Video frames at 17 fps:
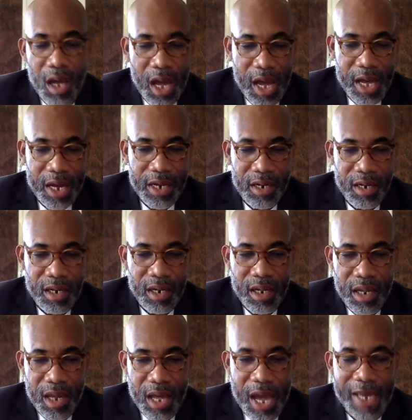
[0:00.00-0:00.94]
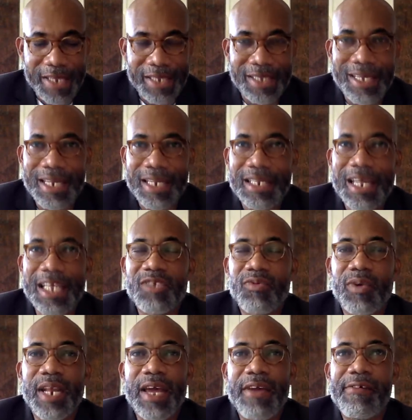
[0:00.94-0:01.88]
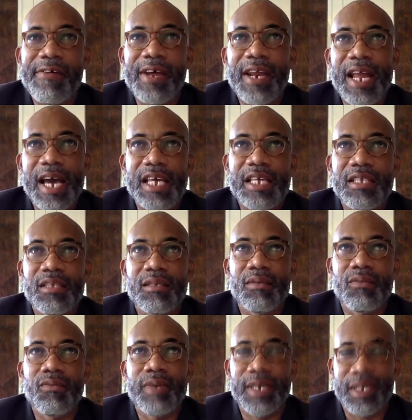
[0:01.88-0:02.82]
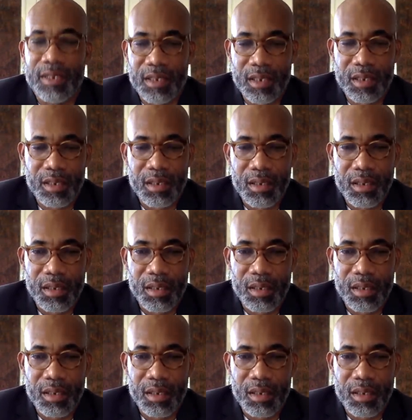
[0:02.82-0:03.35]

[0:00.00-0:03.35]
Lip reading: And that's when I realized, wait,